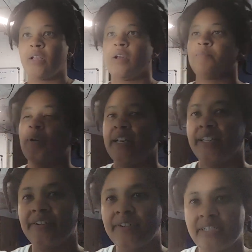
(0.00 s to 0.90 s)
But
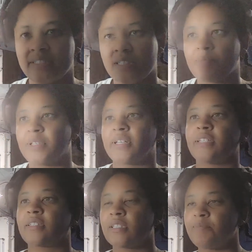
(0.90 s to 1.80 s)
you can get something as
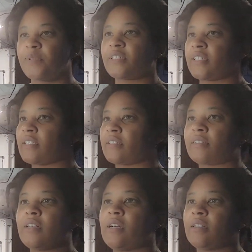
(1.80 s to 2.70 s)
simple as this.
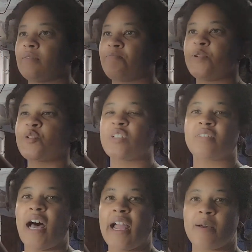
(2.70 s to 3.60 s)
You can
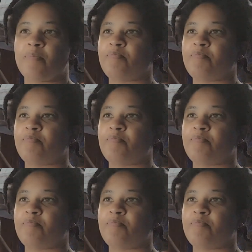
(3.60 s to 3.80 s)
tie a